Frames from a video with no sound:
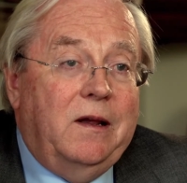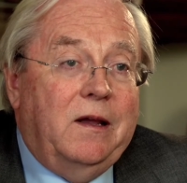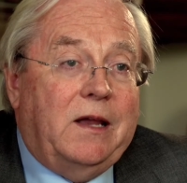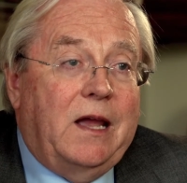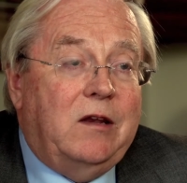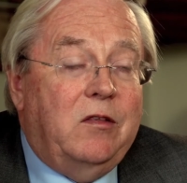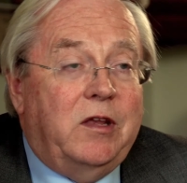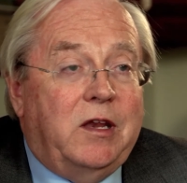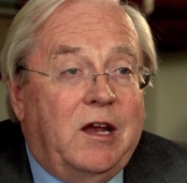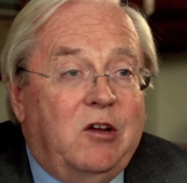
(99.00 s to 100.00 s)
Again,
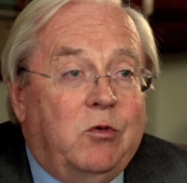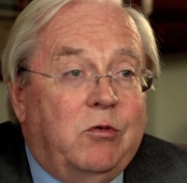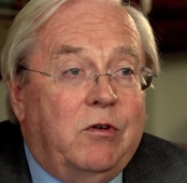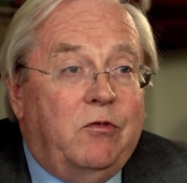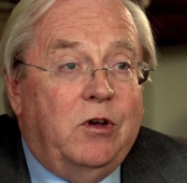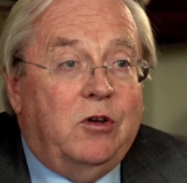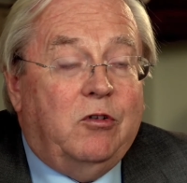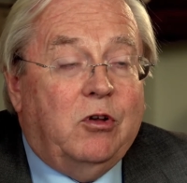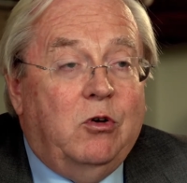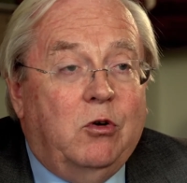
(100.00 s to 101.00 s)
the case was
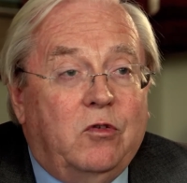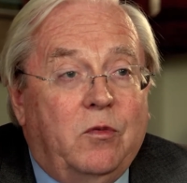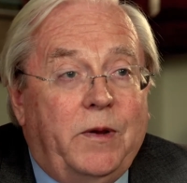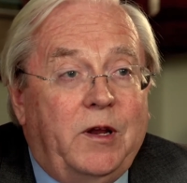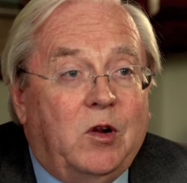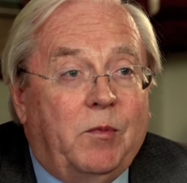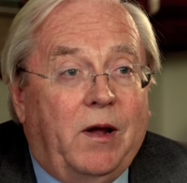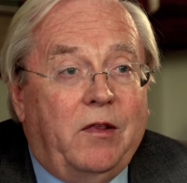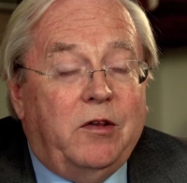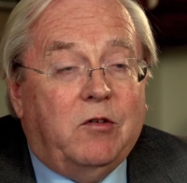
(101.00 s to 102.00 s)
referred to the Court of Appeal
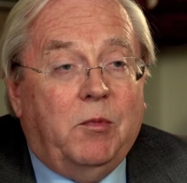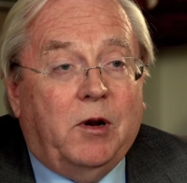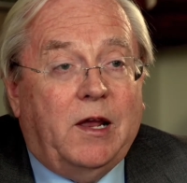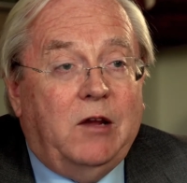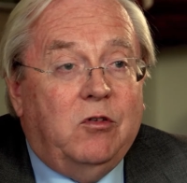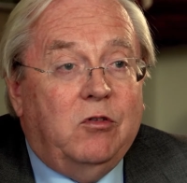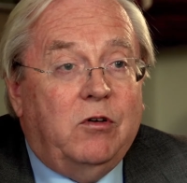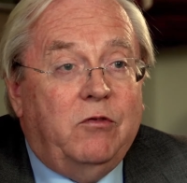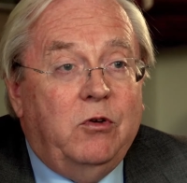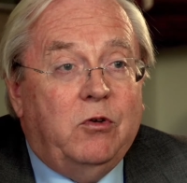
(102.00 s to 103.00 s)
by the Criminal Cases
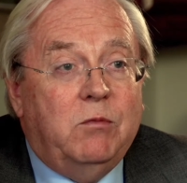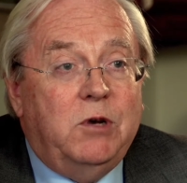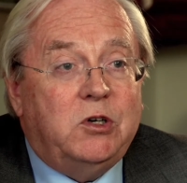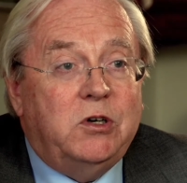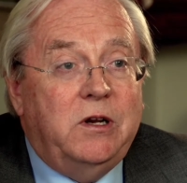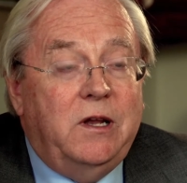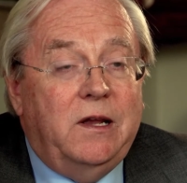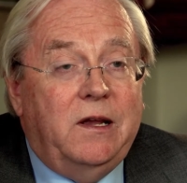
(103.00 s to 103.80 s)
Review Commission,